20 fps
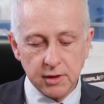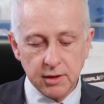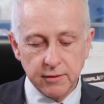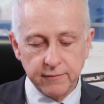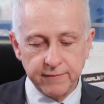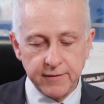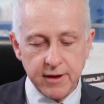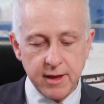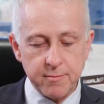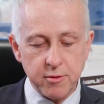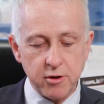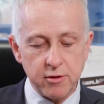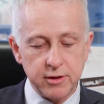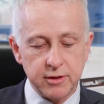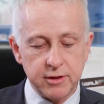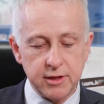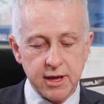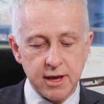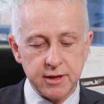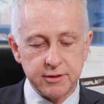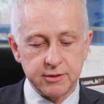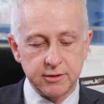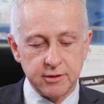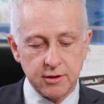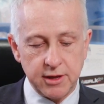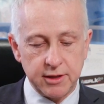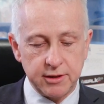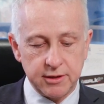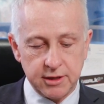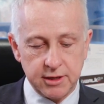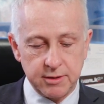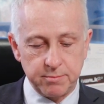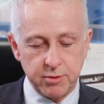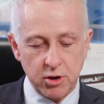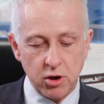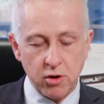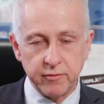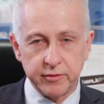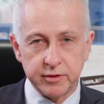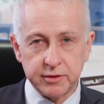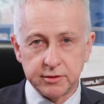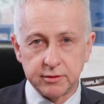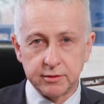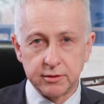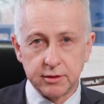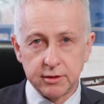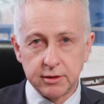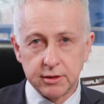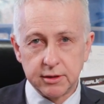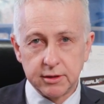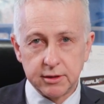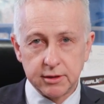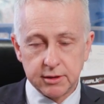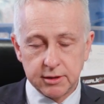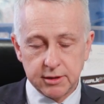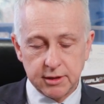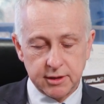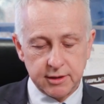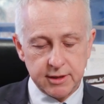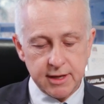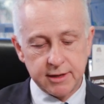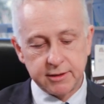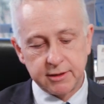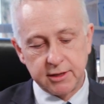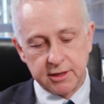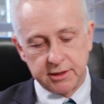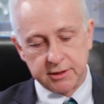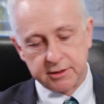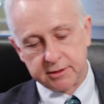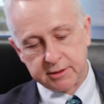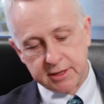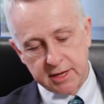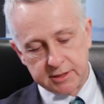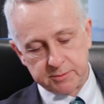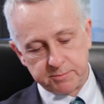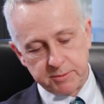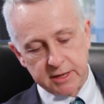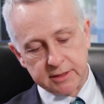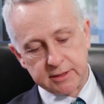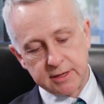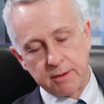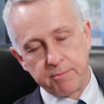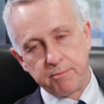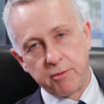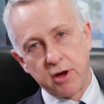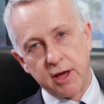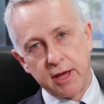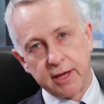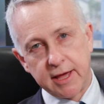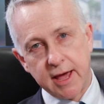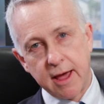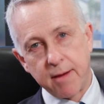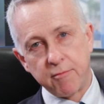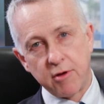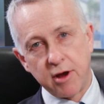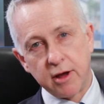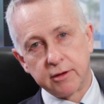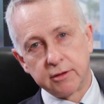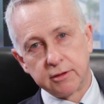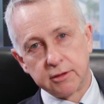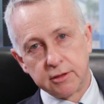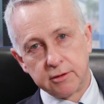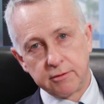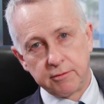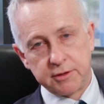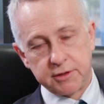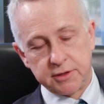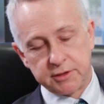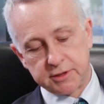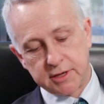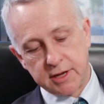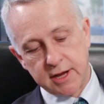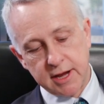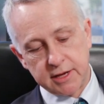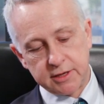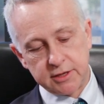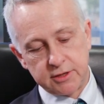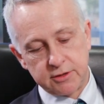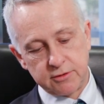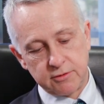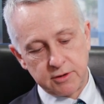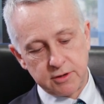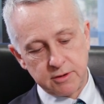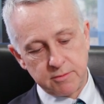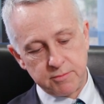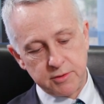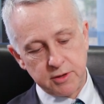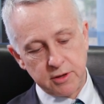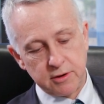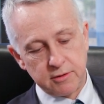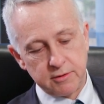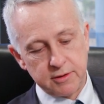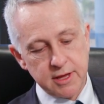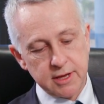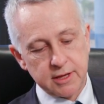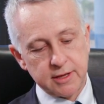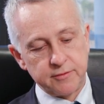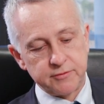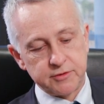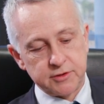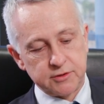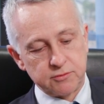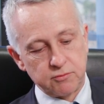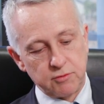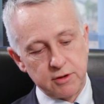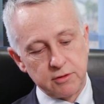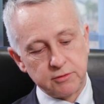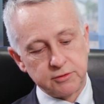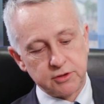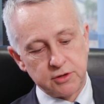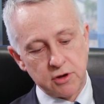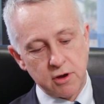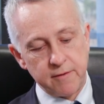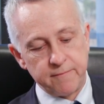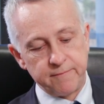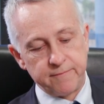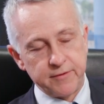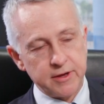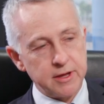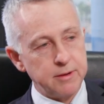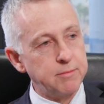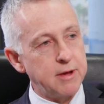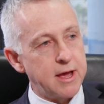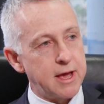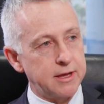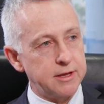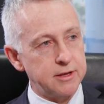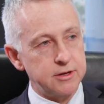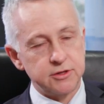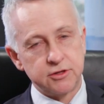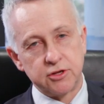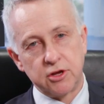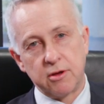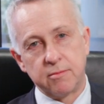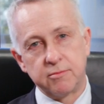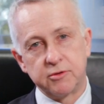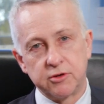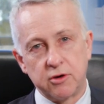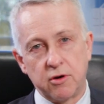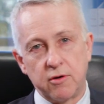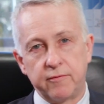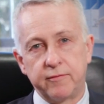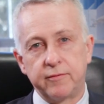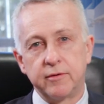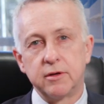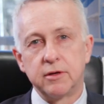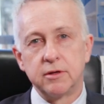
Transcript: femur and the pelvis. That gets picked up by a camera, which is connected to a computer, and that gives us real-time feedback in terms of